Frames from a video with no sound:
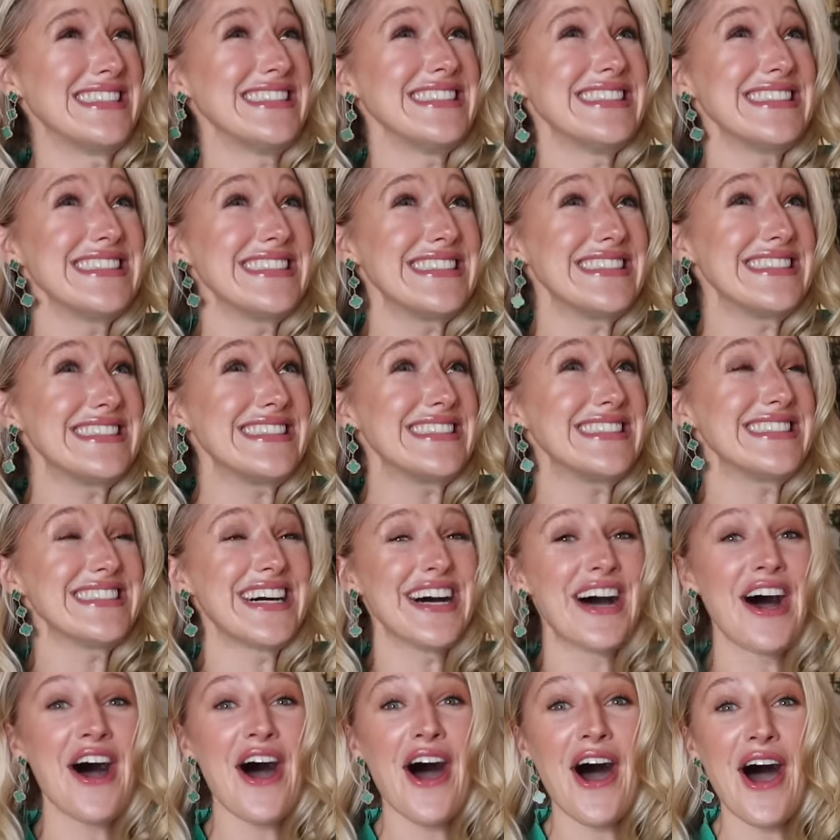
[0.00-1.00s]

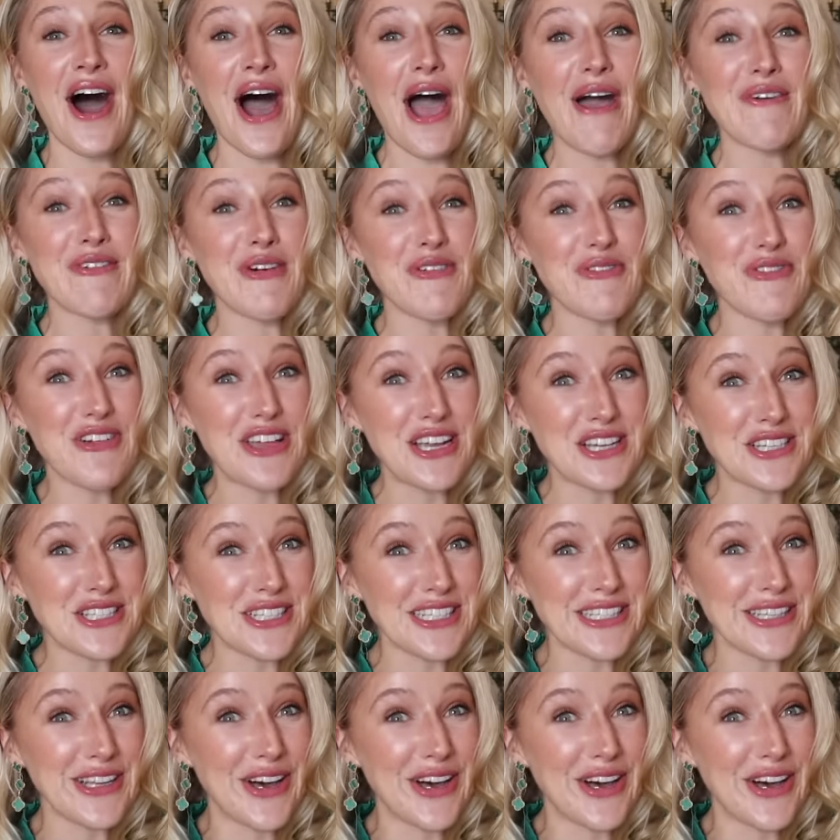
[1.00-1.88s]
Oh, I've officially